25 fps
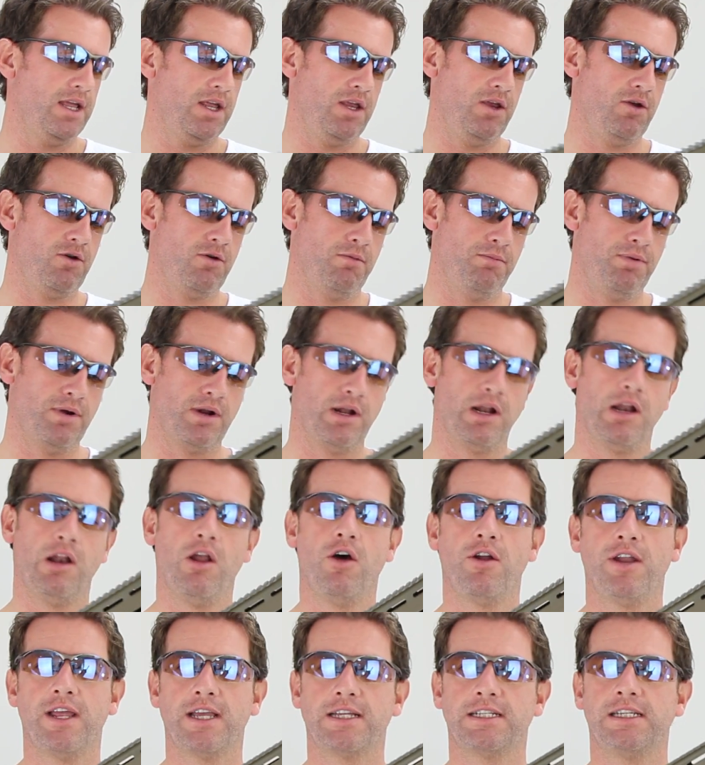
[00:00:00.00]
You can put a
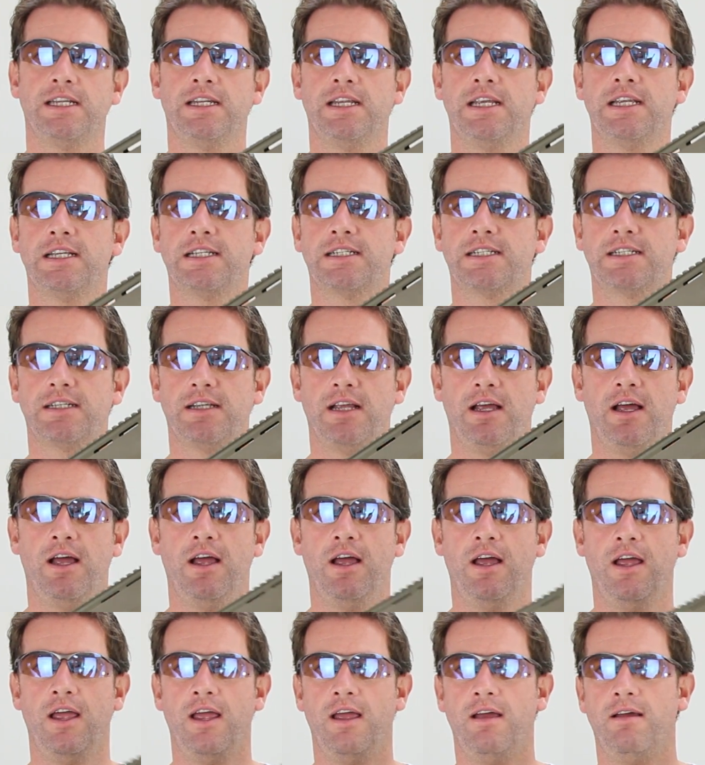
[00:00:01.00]
Lonex in this,
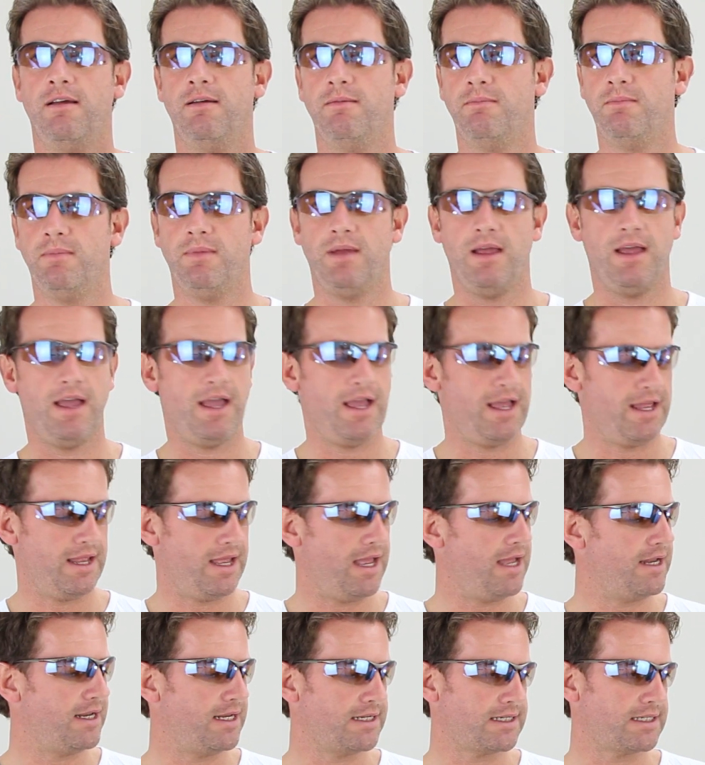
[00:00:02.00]
and
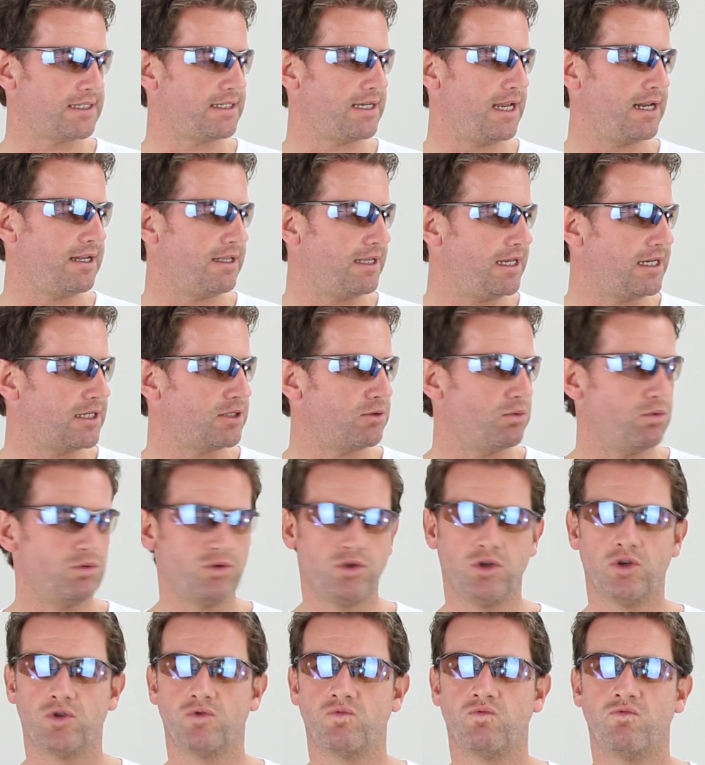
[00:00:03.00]
as I said, this will
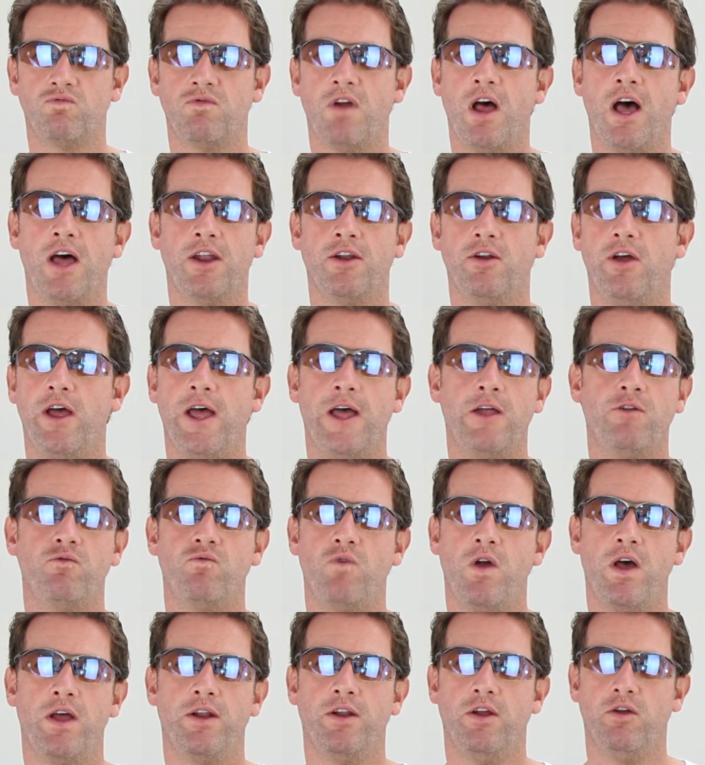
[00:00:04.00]
just run
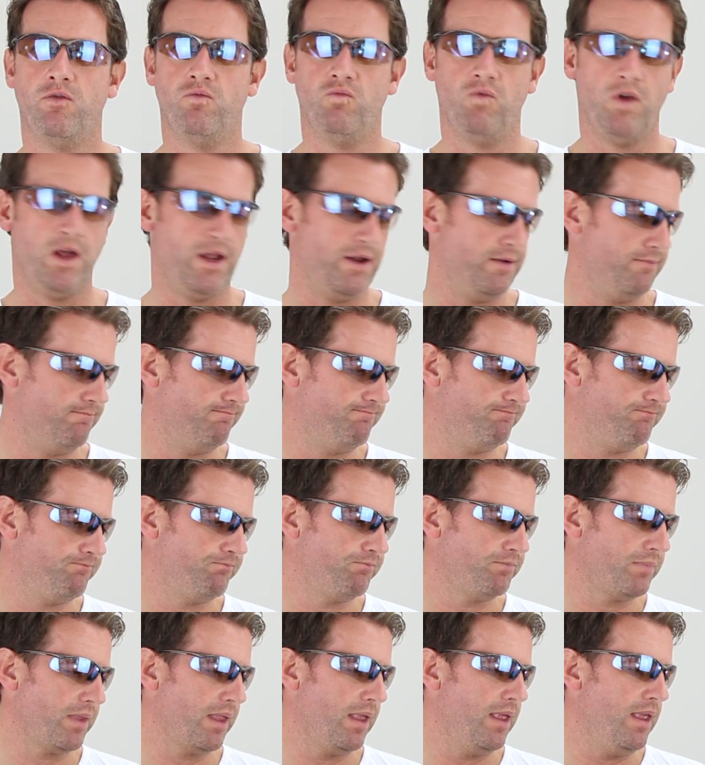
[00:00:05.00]
and run and run.
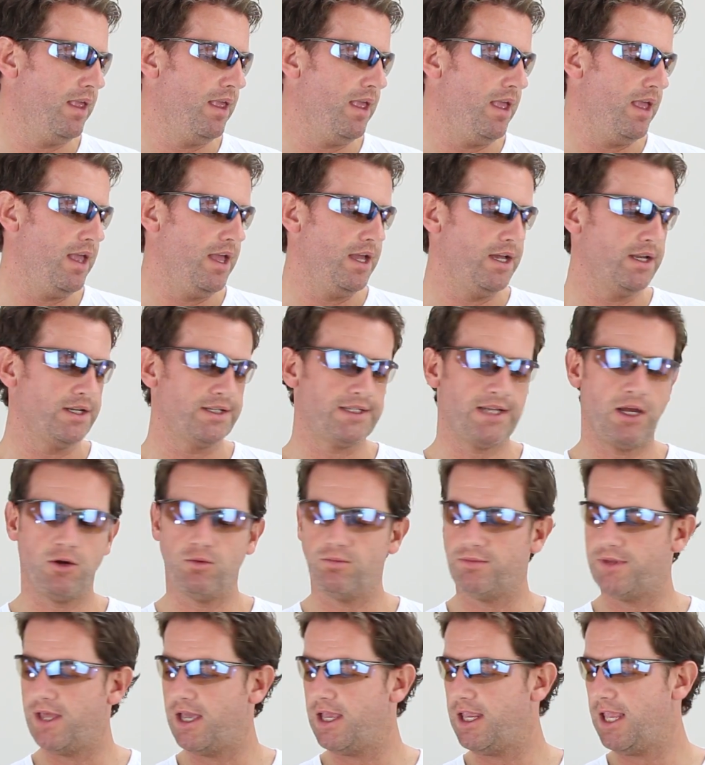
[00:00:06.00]

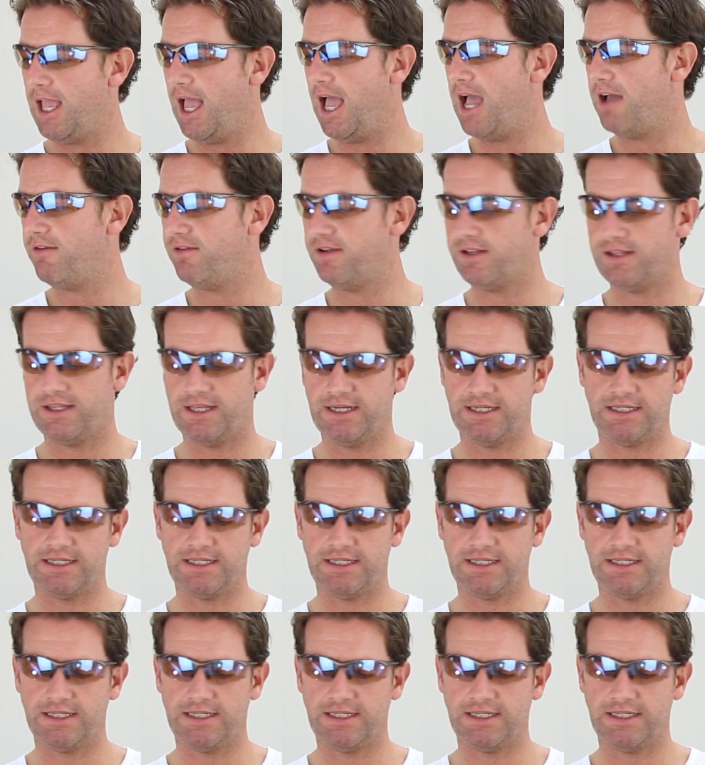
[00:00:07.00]
So there you have it.